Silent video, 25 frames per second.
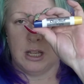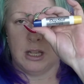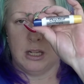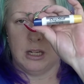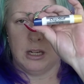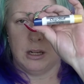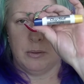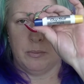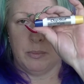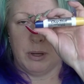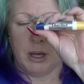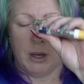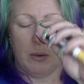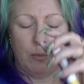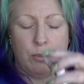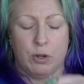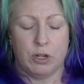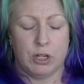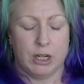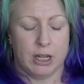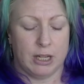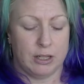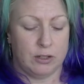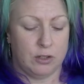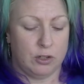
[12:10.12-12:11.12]
lip balm,
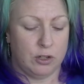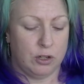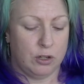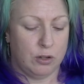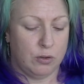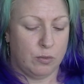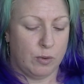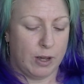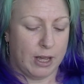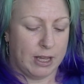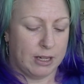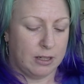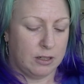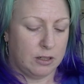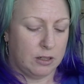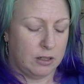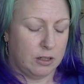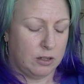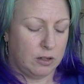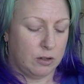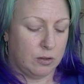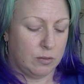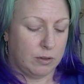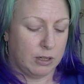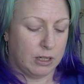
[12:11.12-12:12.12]
which has two ends
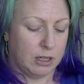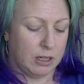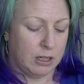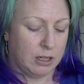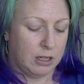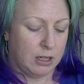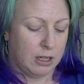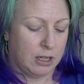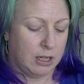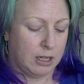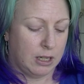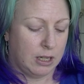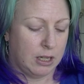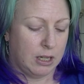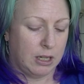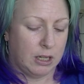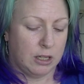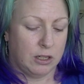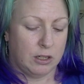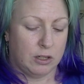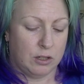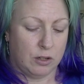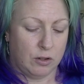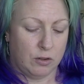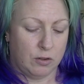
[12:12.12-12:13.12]
to it.
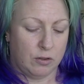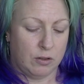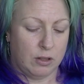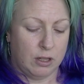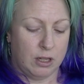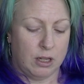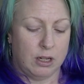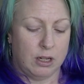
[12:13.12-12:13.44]
So the